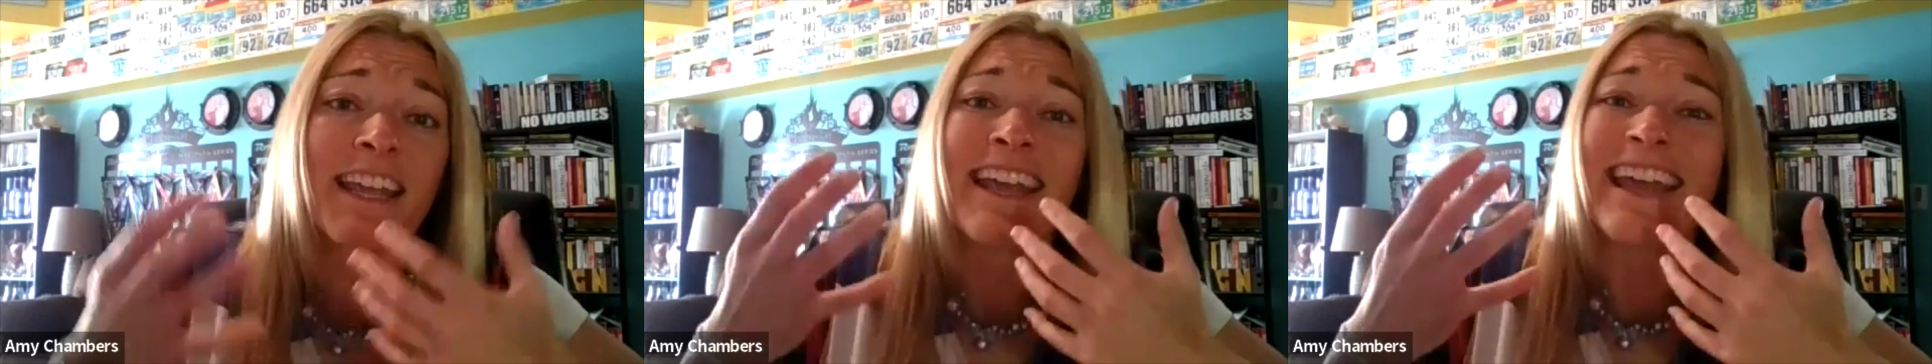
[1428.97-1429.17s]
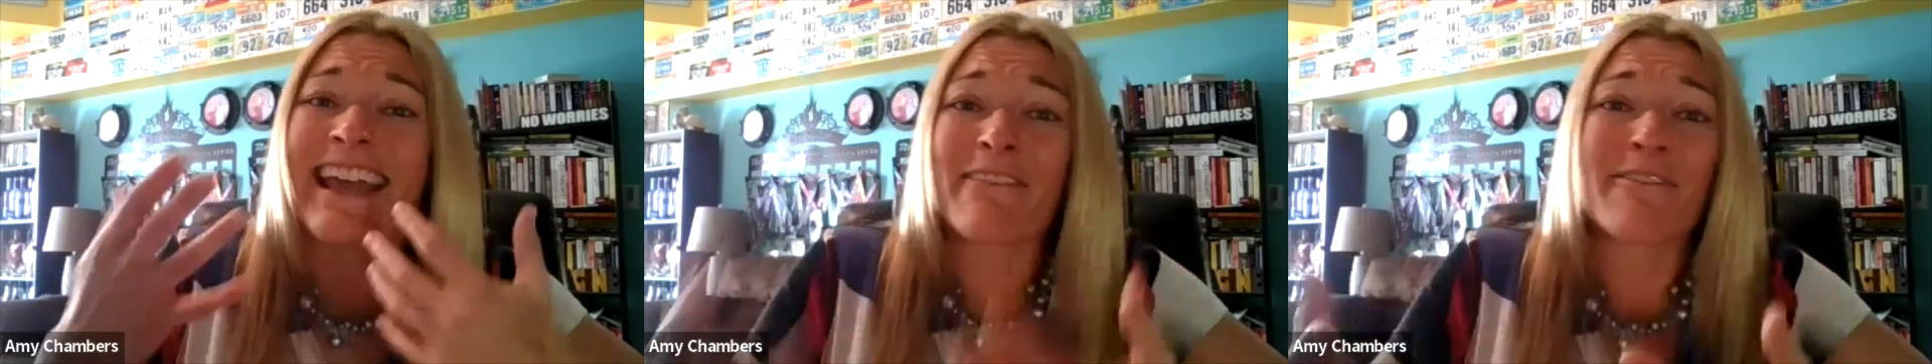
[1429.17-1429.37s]

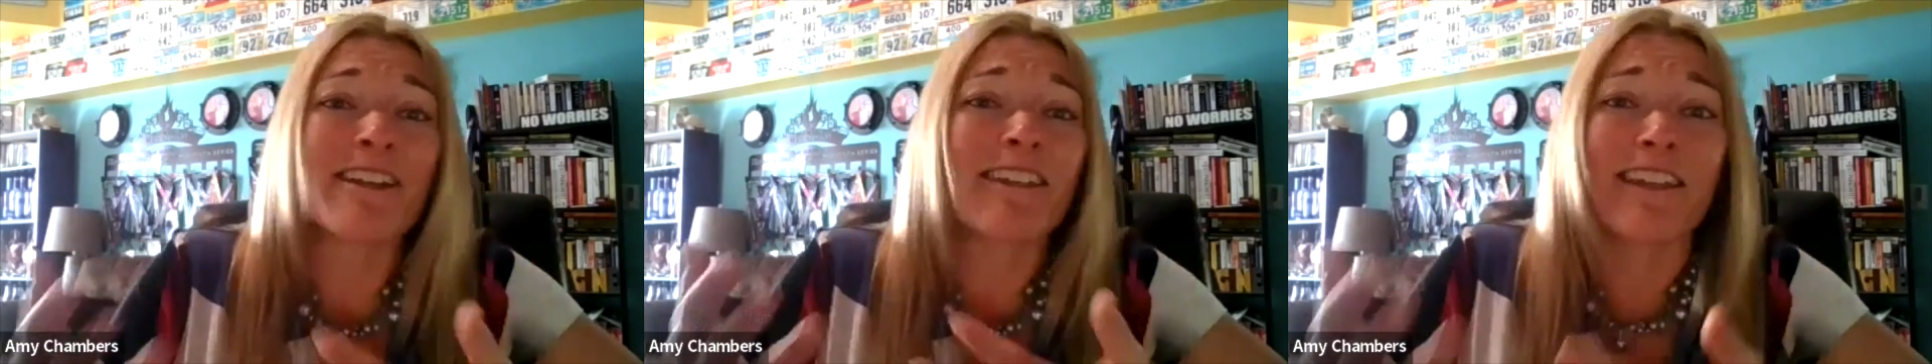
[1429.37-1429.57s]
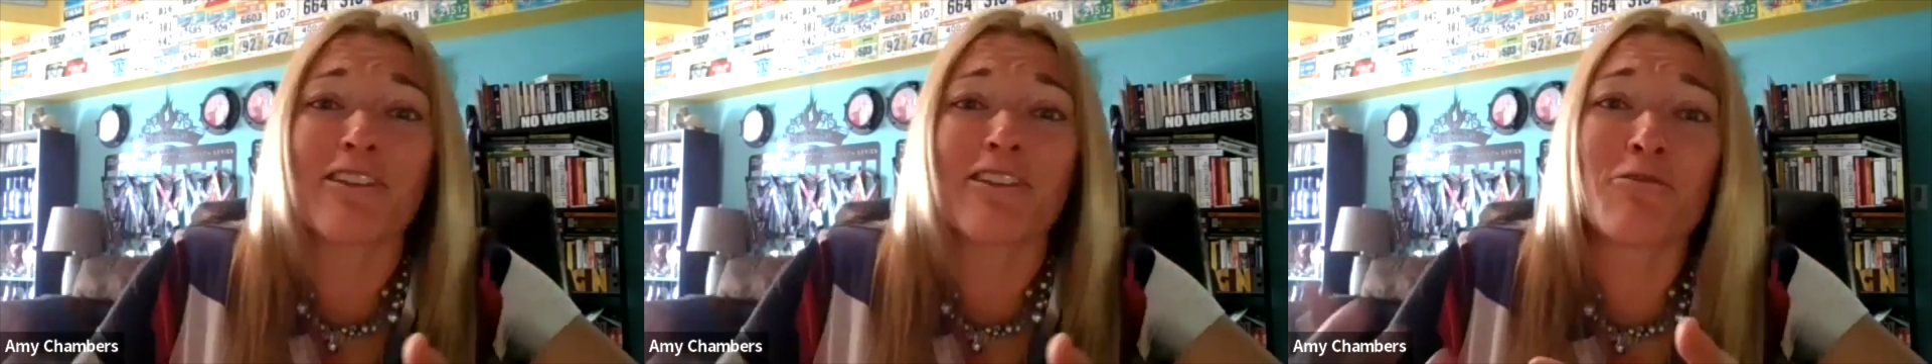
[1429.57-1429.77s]
hey,
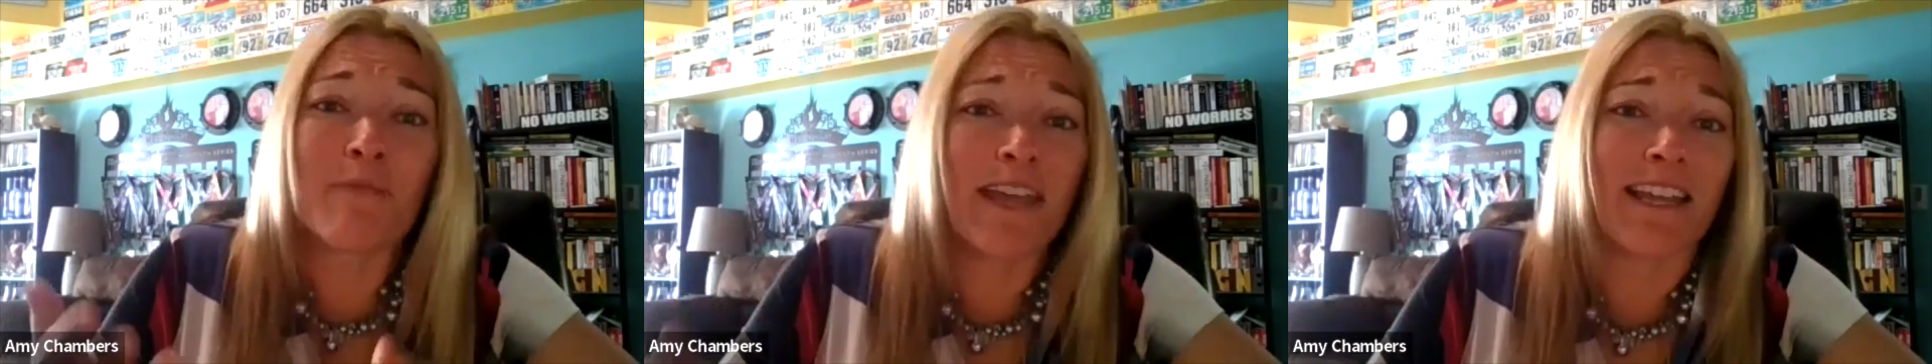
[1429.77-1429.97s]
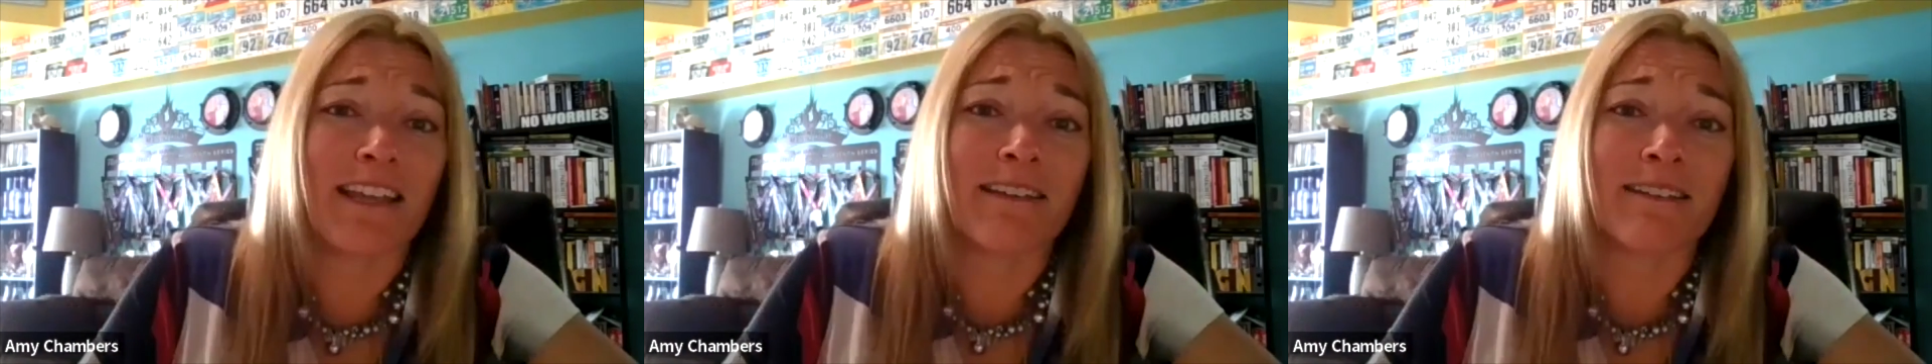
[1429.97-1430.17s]
everything you
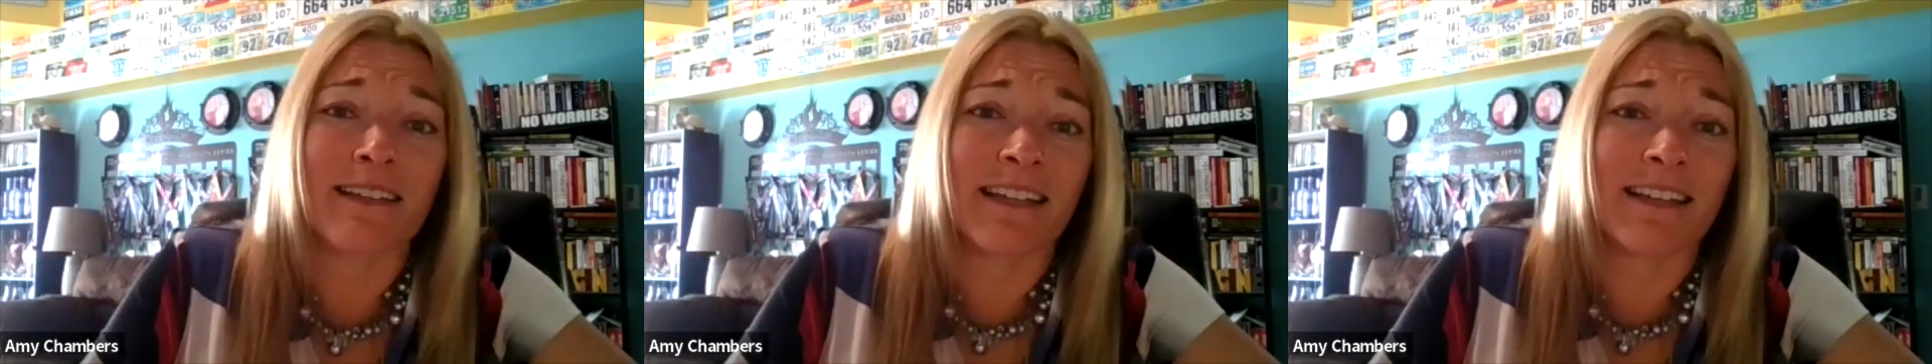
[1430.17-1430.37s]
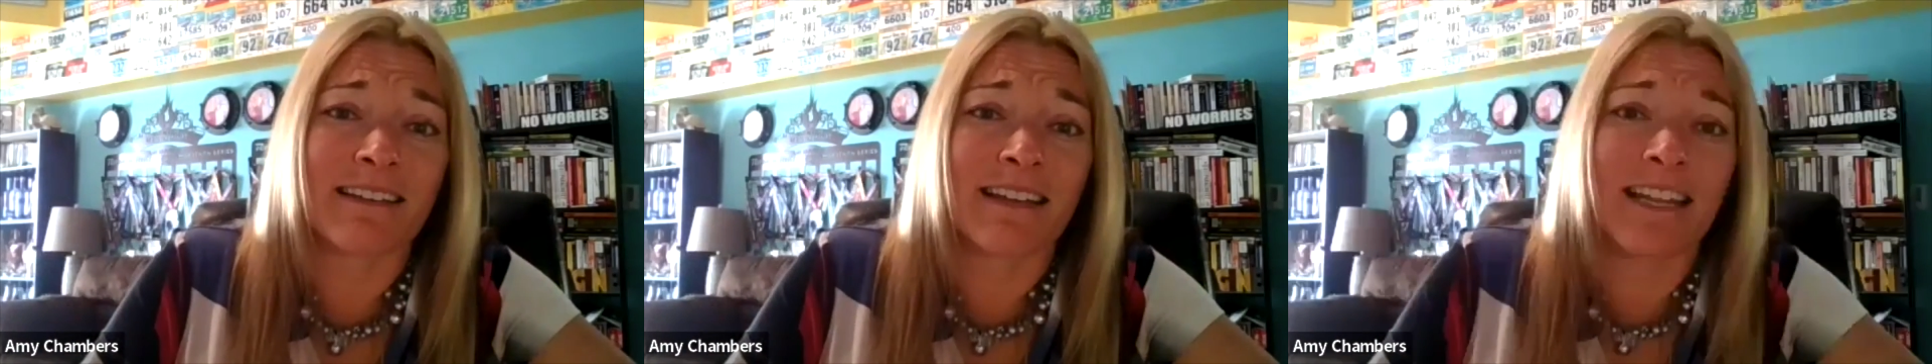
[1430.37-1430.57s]
make
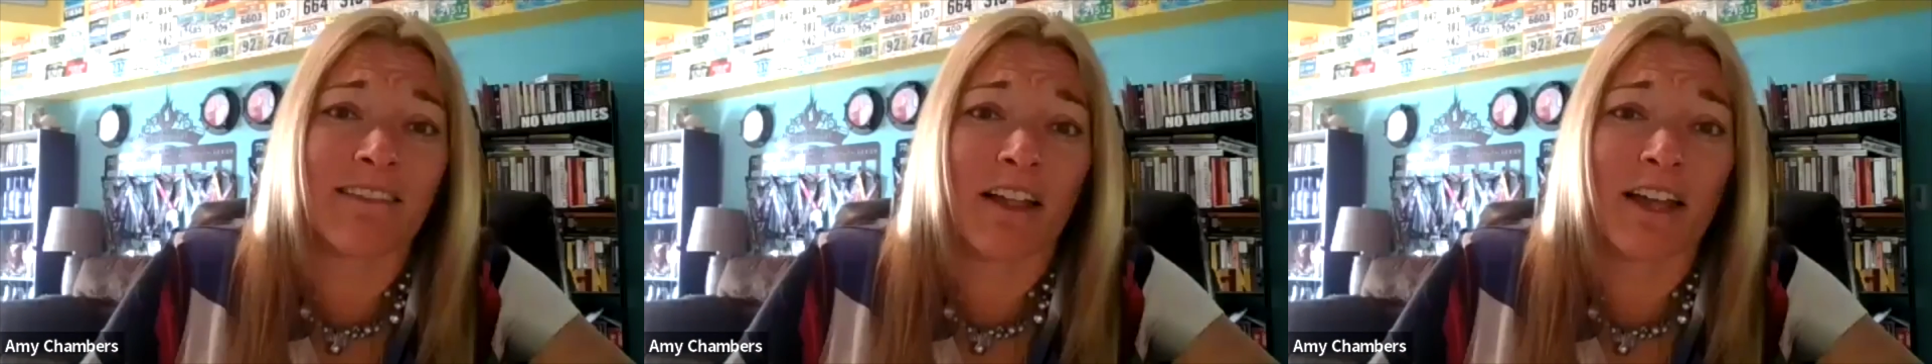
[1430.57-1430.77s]
in